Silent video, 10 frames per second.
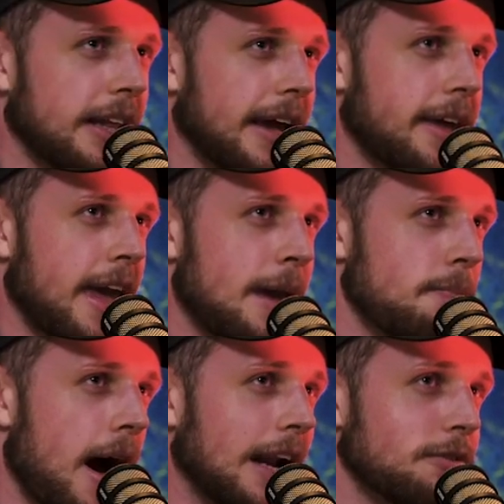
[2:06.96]
feel like I
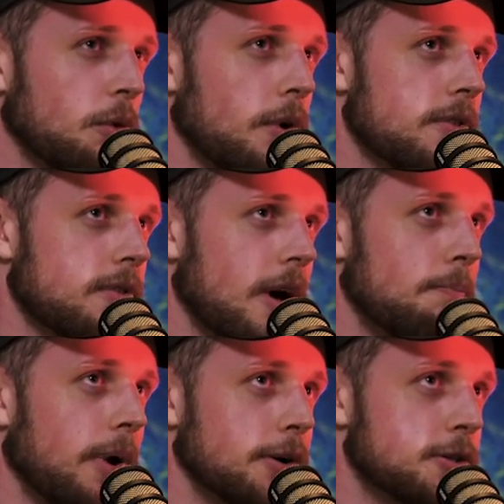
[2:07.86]
came out of it with a
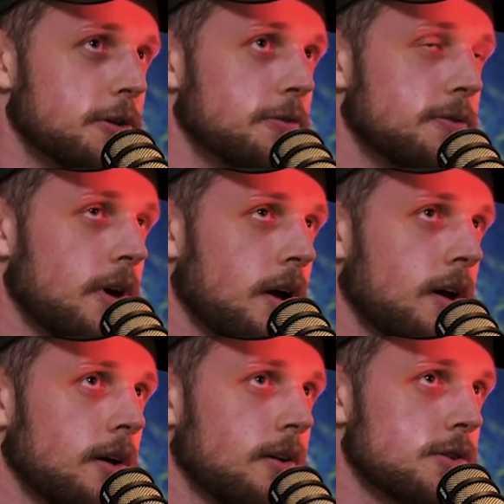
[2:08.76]
bunch of
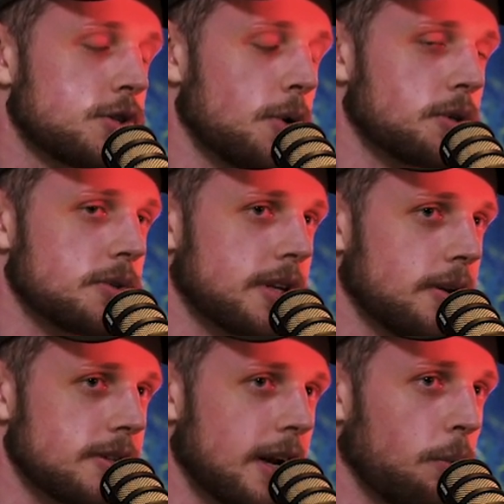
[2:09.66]
social
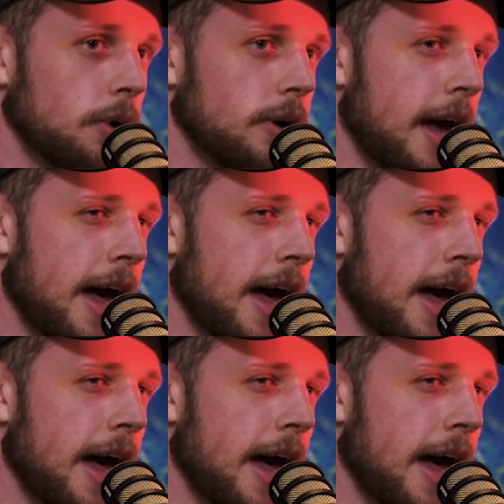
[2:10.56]
skills that I wouldn't